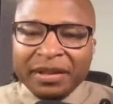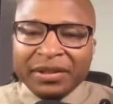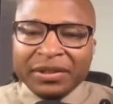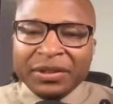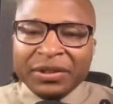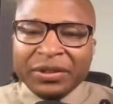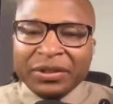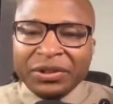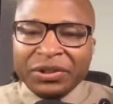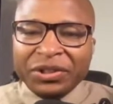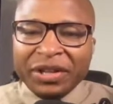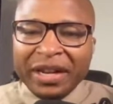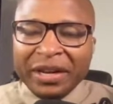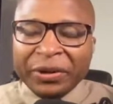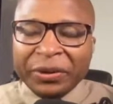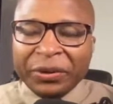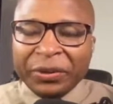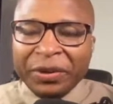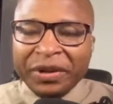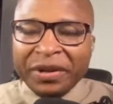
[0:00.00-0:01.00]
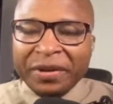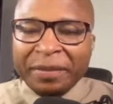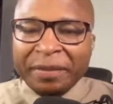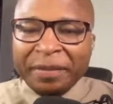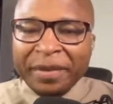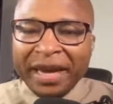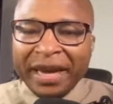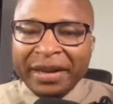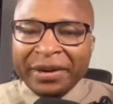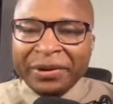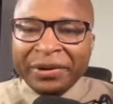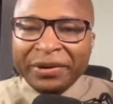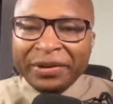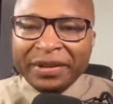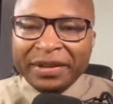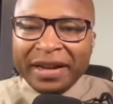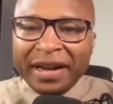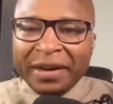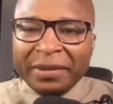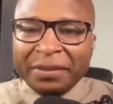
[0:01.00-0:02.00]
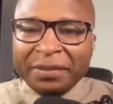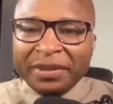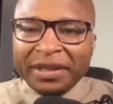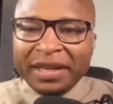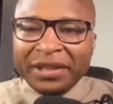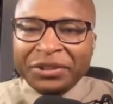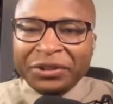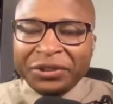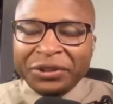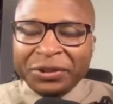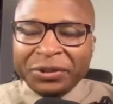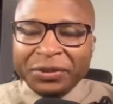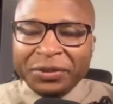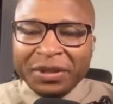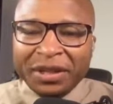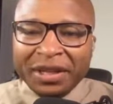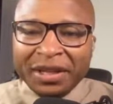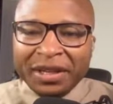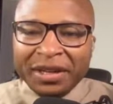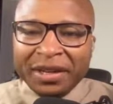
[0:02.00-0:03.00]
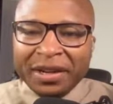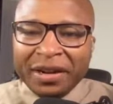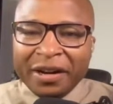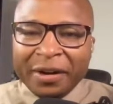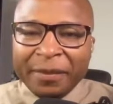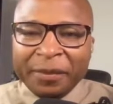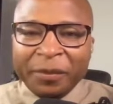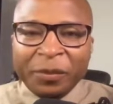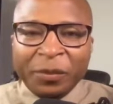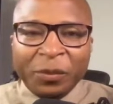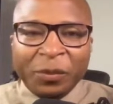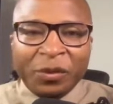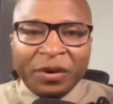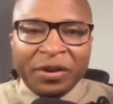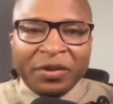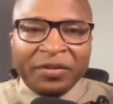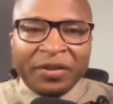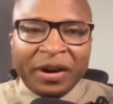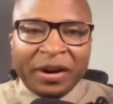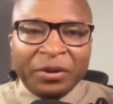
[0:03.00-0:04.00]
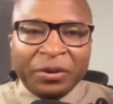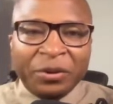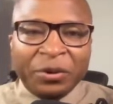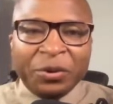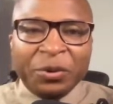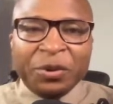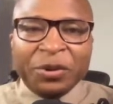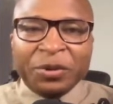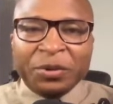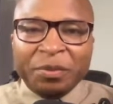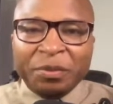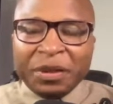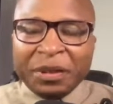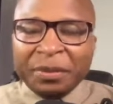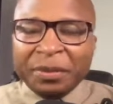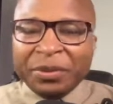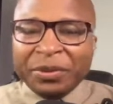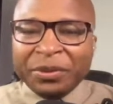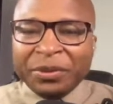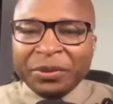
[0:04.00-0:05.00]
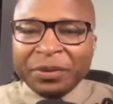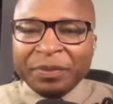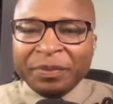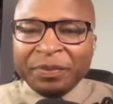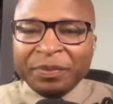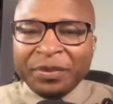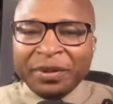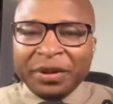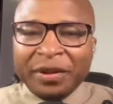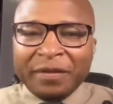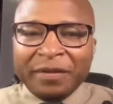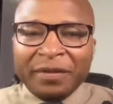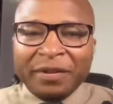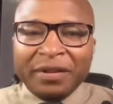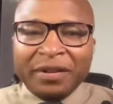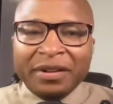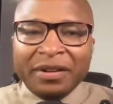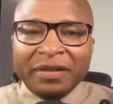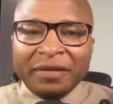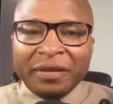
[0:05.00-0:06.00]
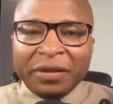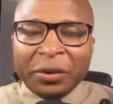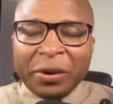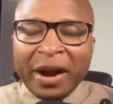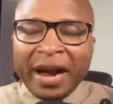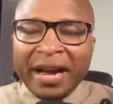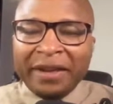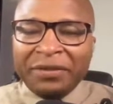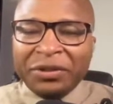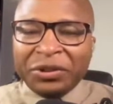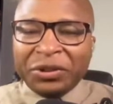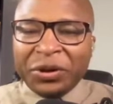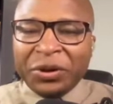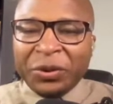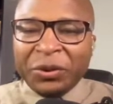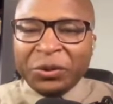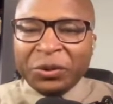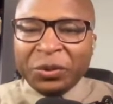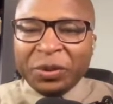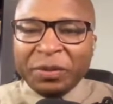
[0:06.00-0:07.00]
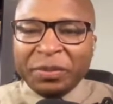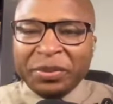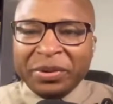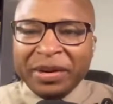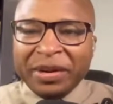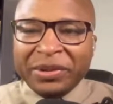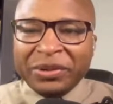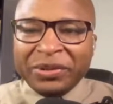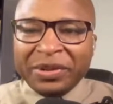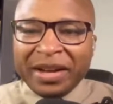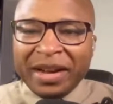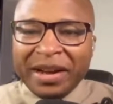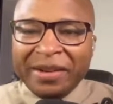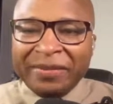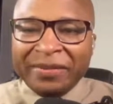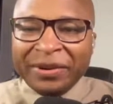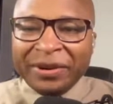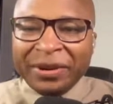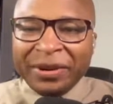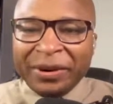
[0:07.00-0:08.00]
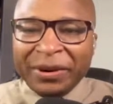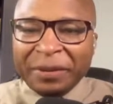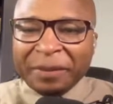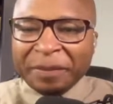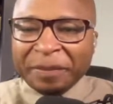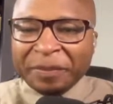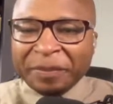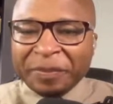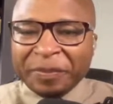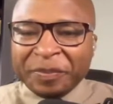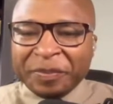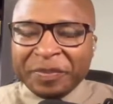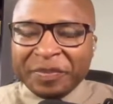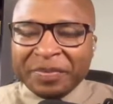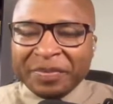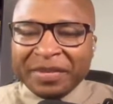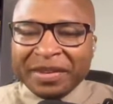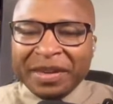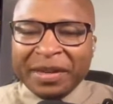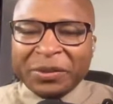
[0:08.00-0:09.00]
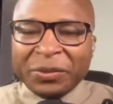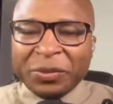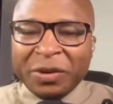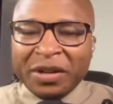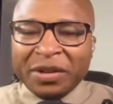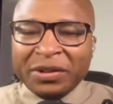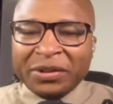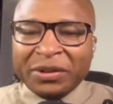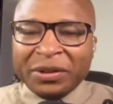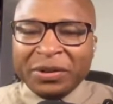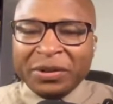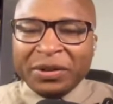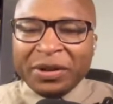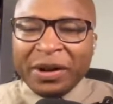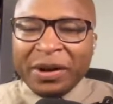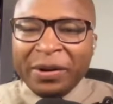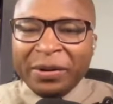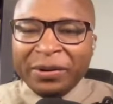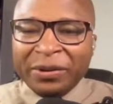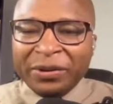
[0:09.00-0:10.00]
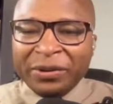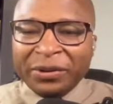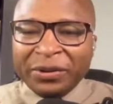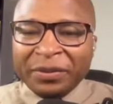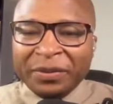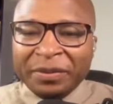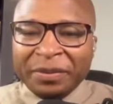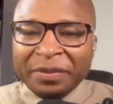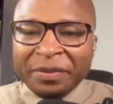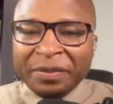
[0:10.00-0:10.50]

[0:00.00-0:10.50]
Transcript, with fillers: Sister Shangria Maynard, God bless you. Um, one of our newest members of, the, of Thryve Church, we praise God for her, as well as her daughters.